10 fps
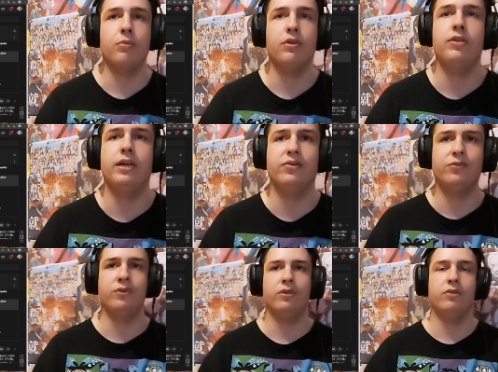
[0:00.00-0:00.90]
from the
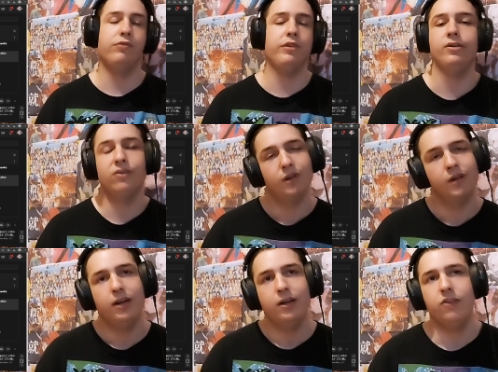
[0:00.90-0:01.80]
iPhone video,
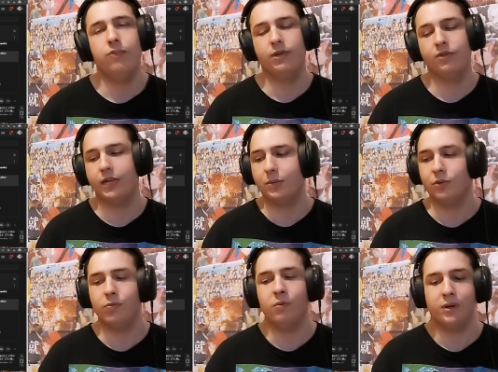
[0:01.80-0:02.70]
this one is like
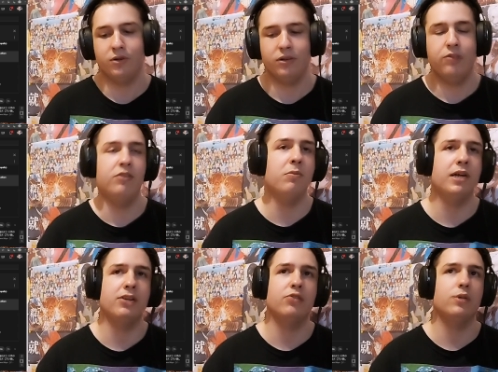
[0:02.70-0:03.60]
much more melodious. It's more
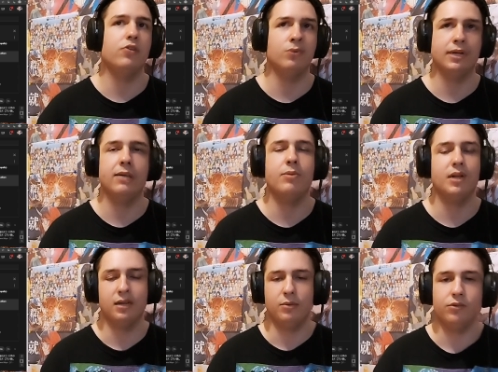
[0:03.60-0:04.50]
like traditional a
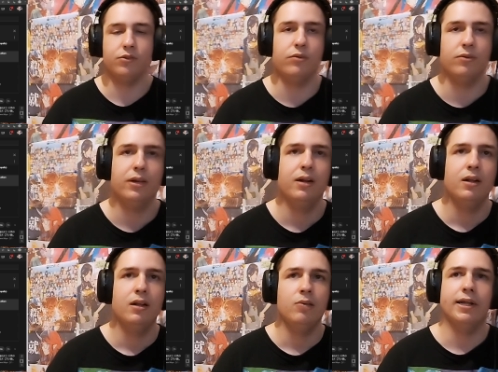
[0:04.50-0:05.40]
cappella than I'm used to,
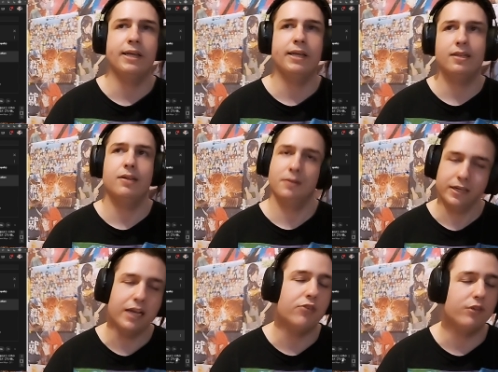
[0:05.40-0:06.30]
where like
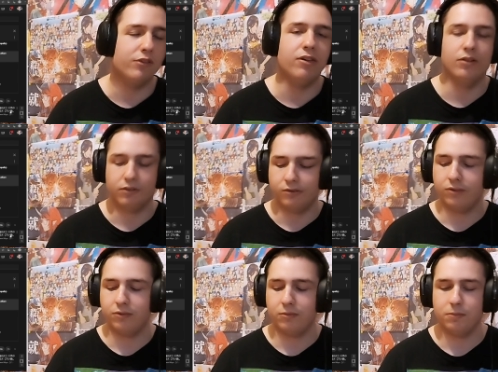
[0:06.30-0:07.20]
it actually
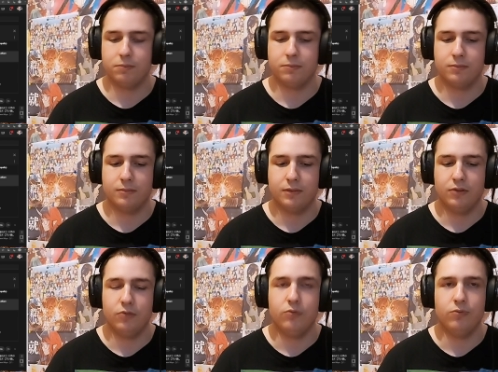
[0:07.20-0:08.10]
sounds
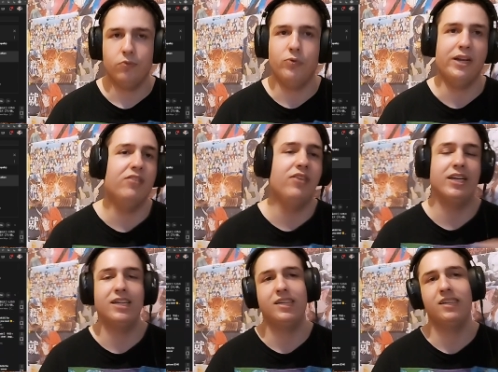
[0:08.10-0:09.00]

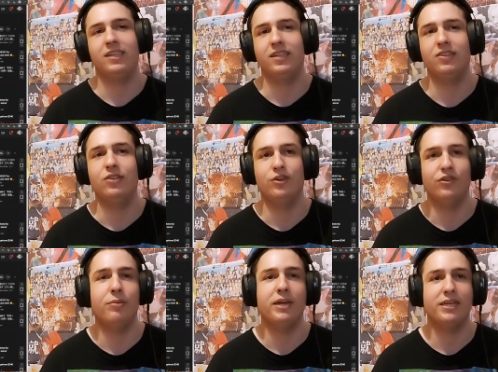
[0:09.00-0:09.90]
realistic, the
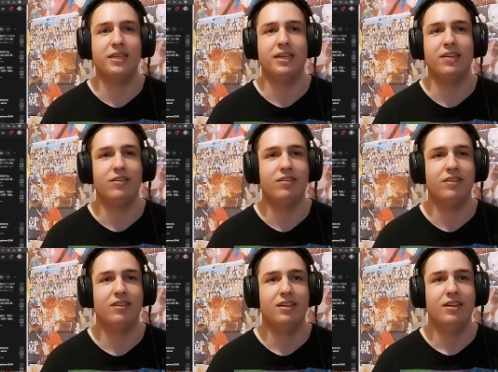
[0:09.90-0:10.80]
noise they make, I
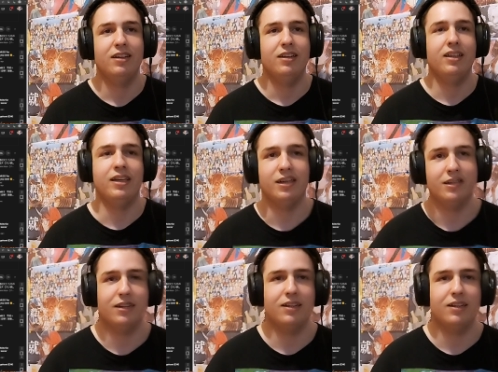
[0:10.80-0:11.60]
guess. Yeah.